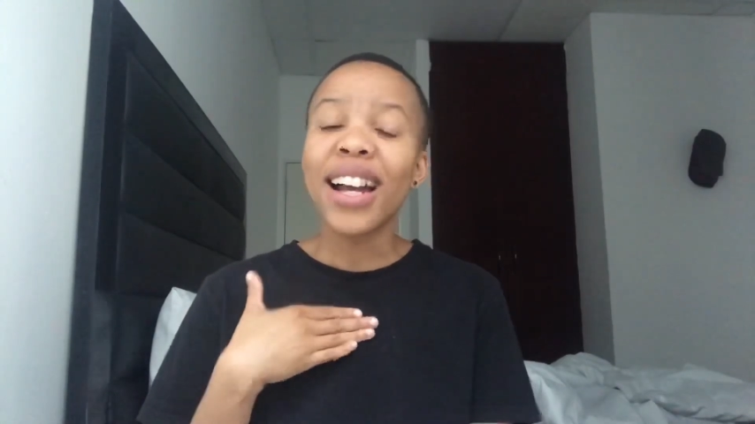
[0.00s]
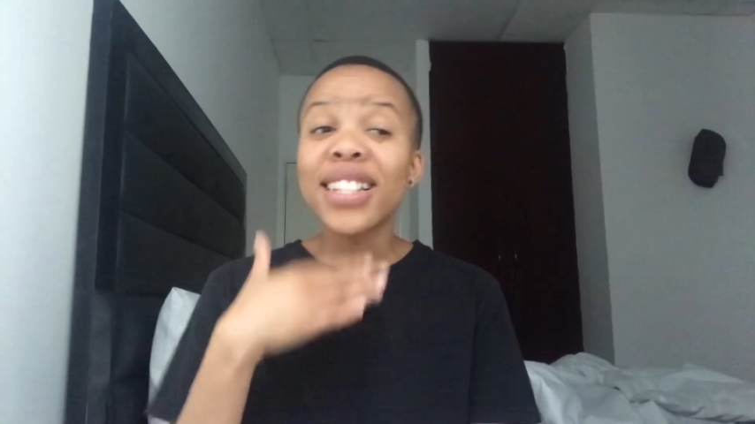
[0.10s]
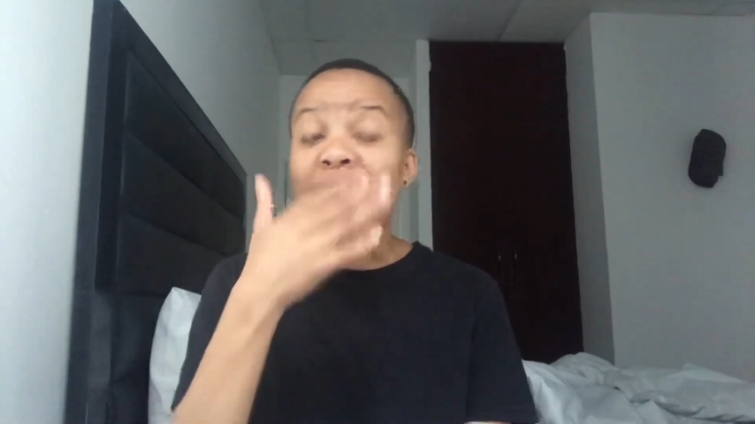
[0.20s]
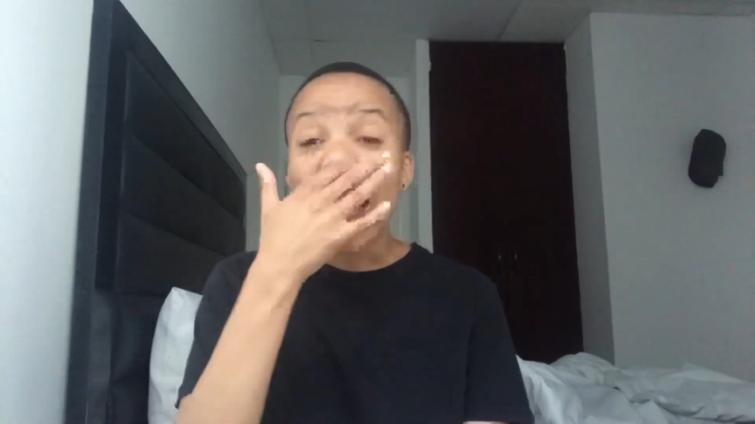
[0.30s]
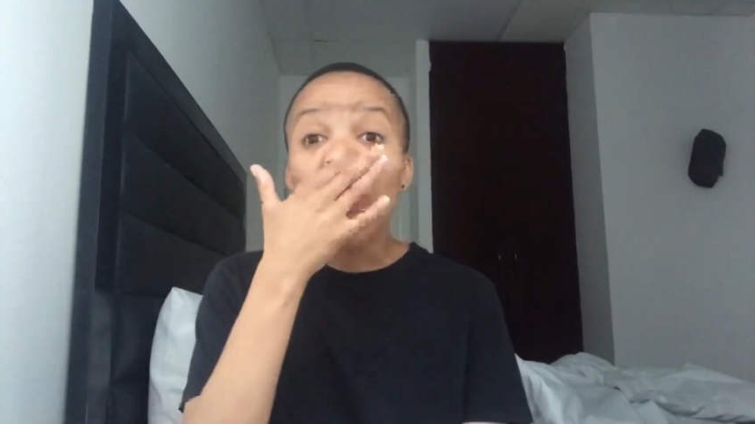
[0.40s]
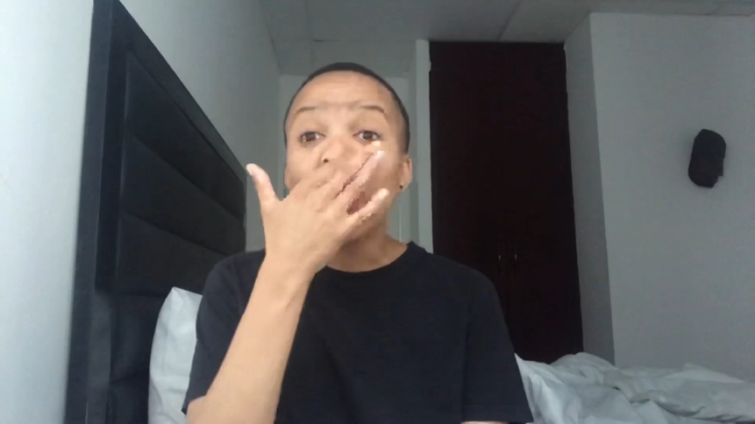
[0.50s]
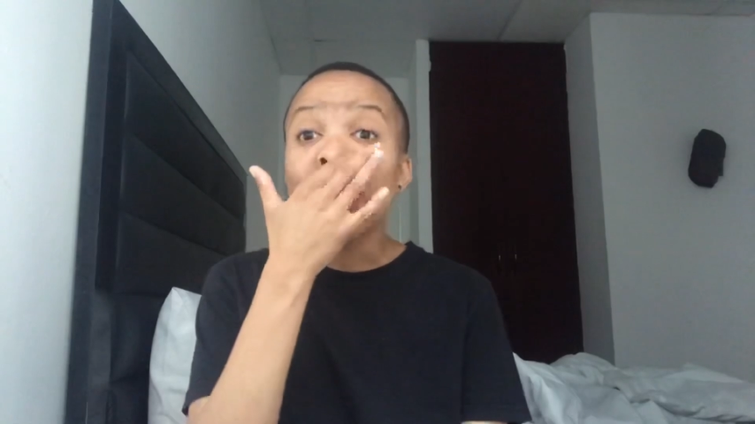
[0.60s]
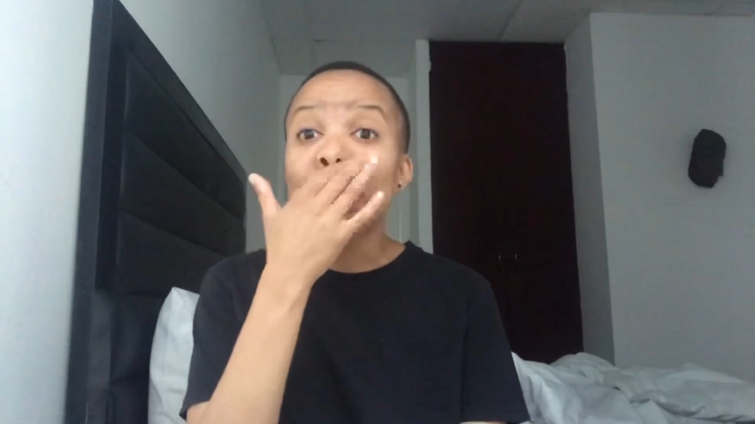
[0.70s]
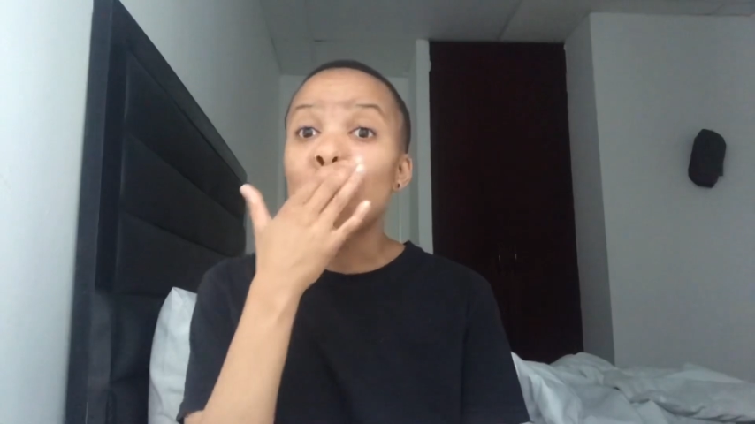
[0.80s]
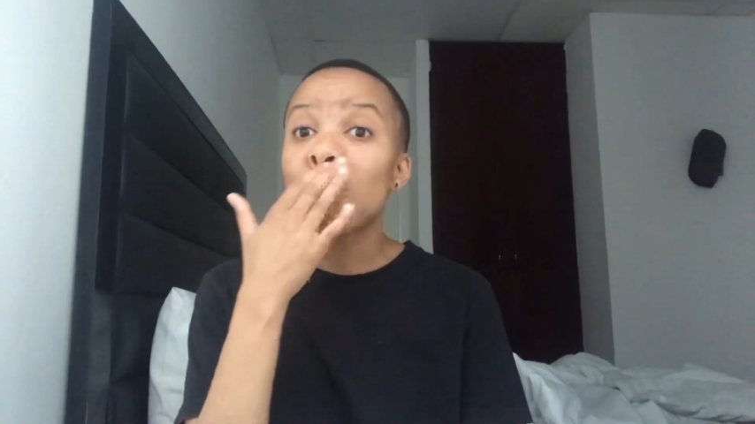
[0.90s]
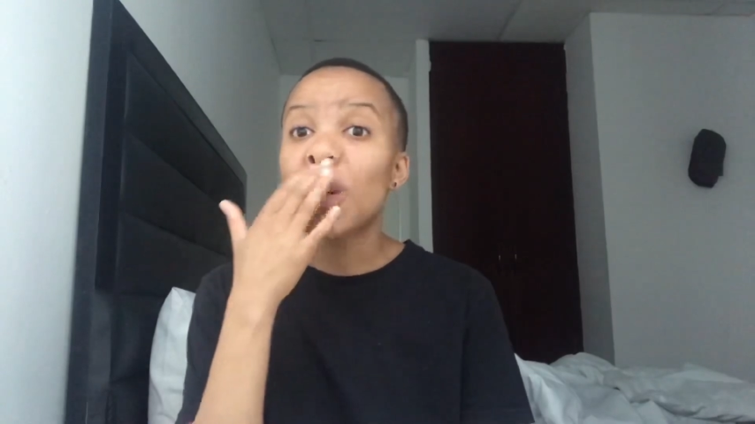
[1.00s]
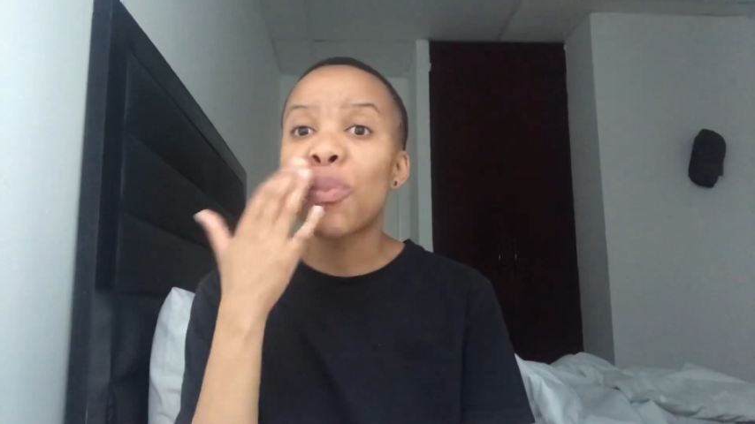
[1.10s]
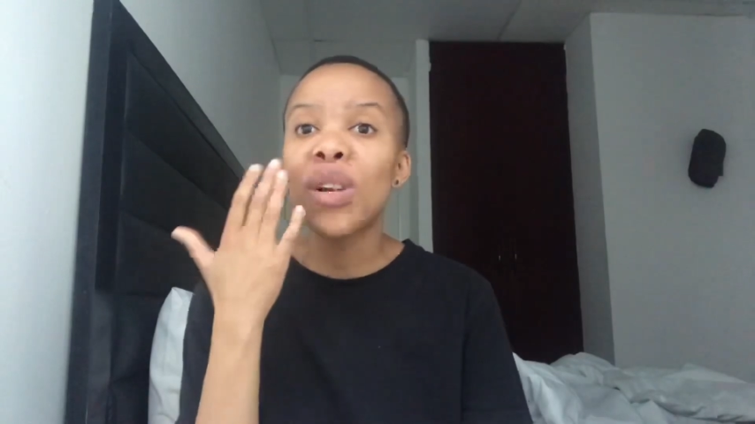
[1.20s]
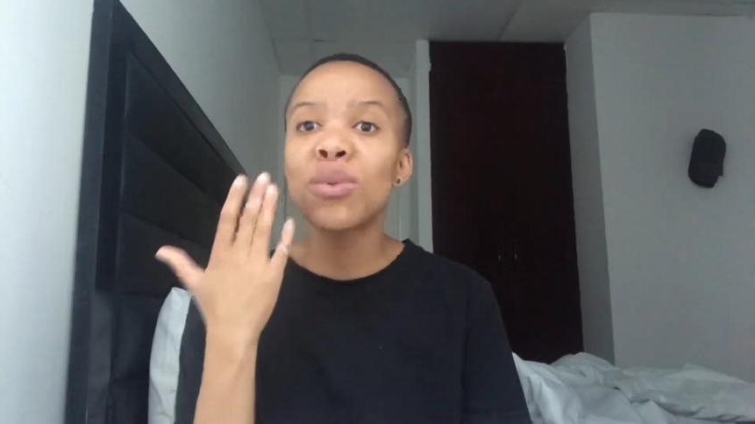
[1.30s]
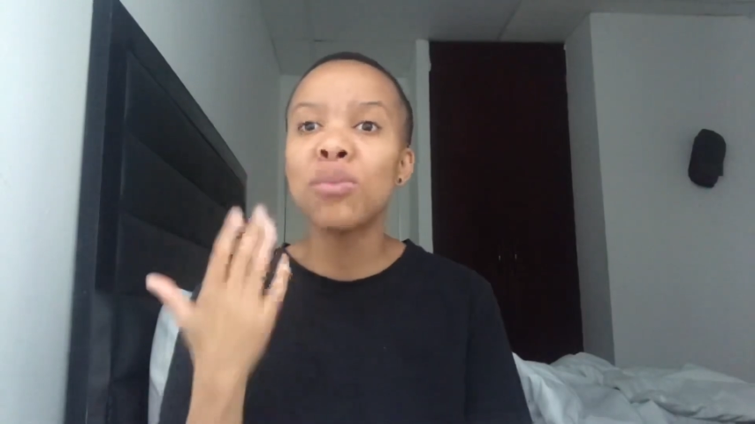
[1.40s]
guys, I always get so
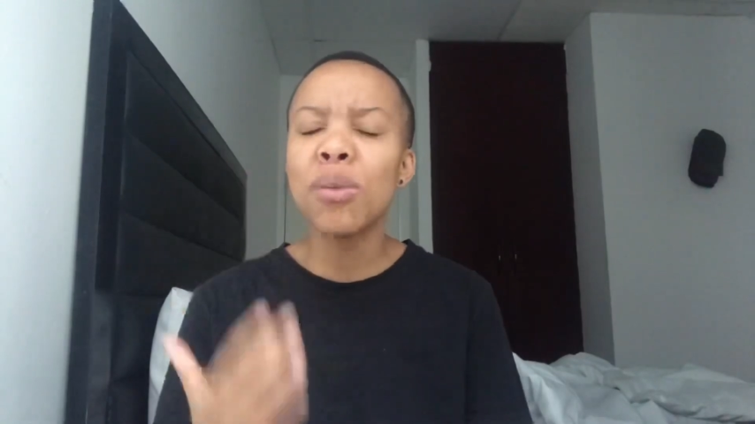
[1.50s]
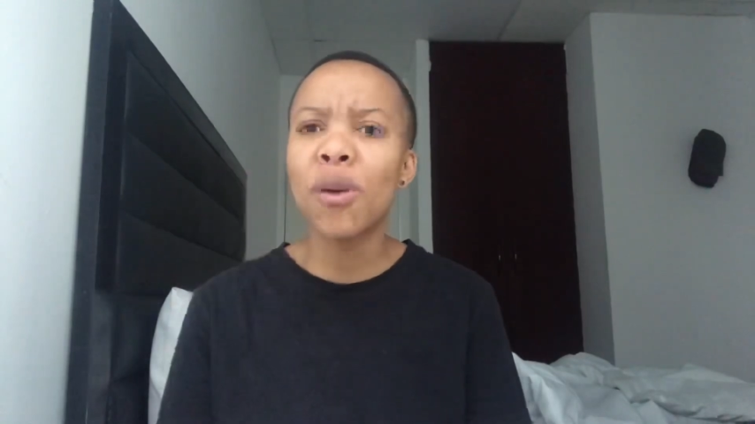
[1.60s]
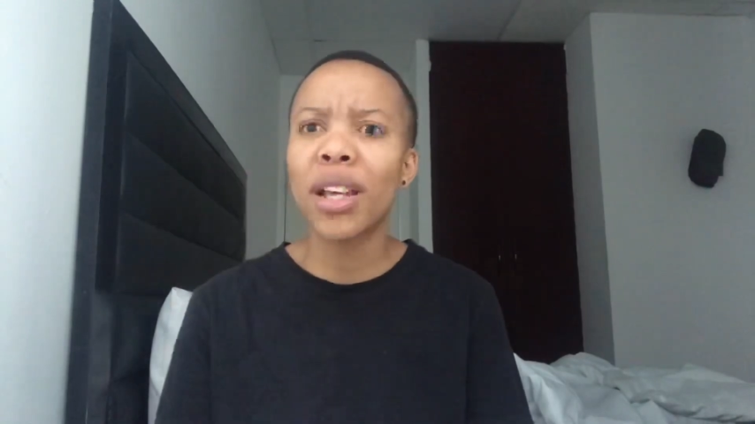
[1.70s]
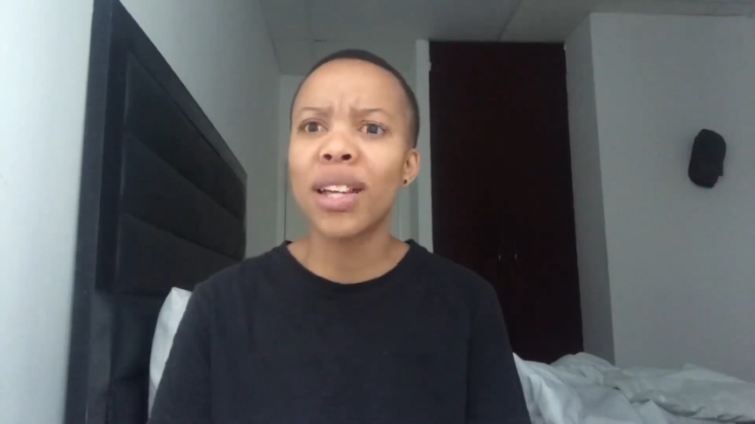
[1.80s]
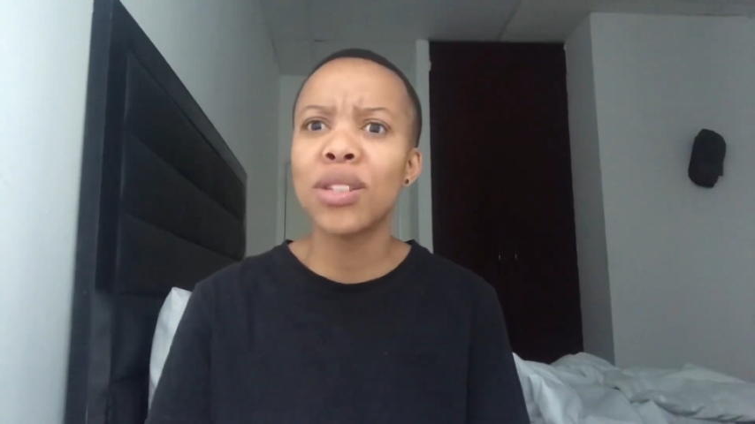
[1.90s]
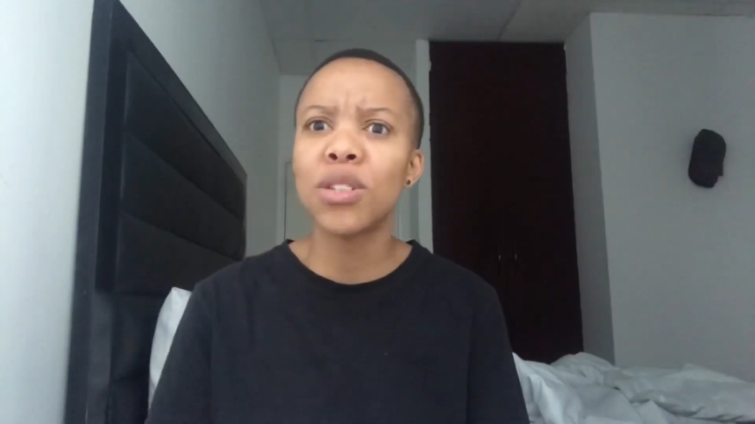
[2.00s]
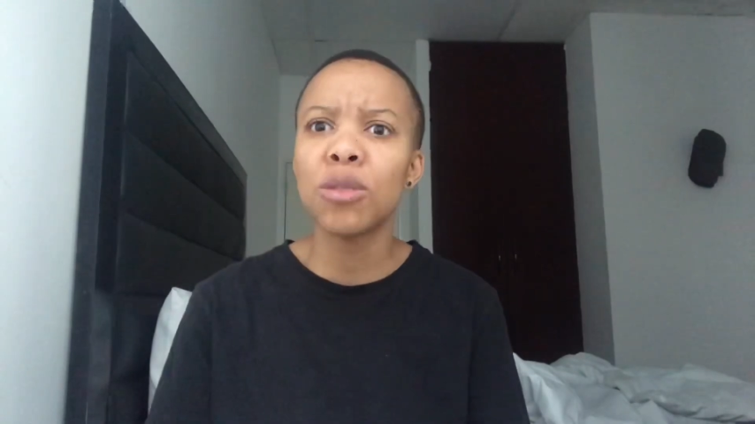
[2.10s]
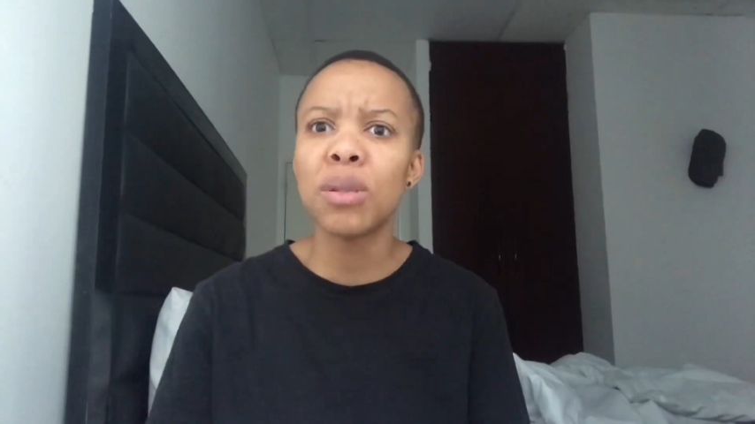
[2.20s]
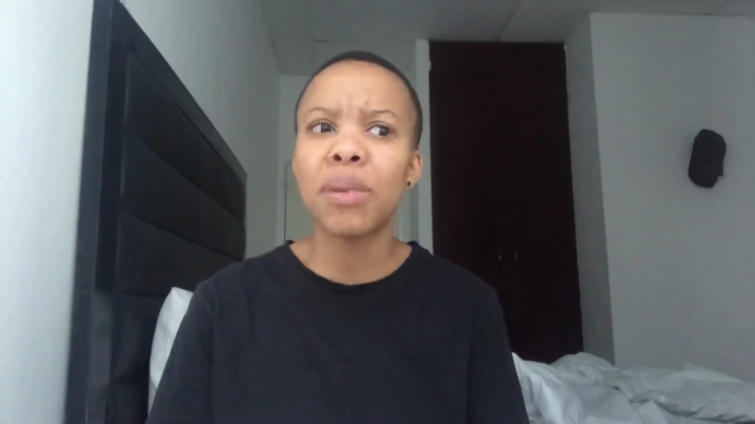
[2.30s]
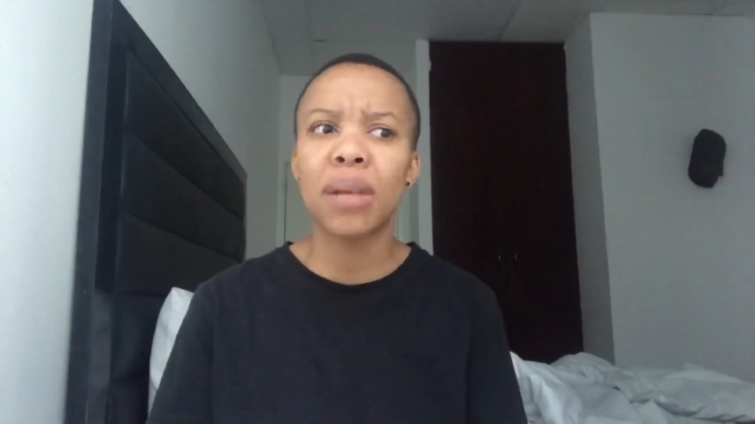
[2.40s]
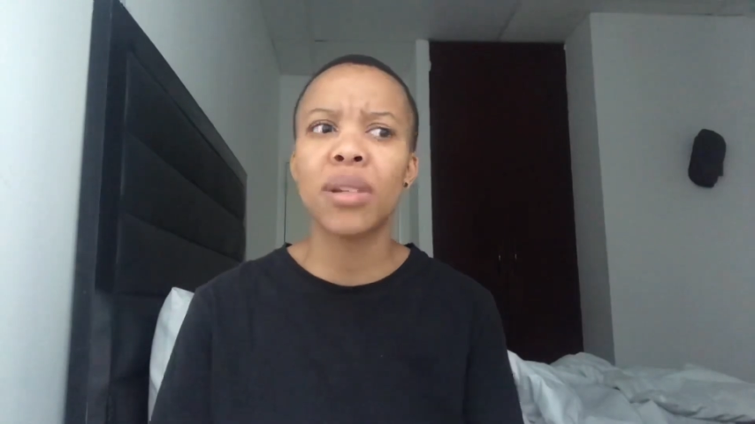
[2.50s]
surprised when people want to get to know me better,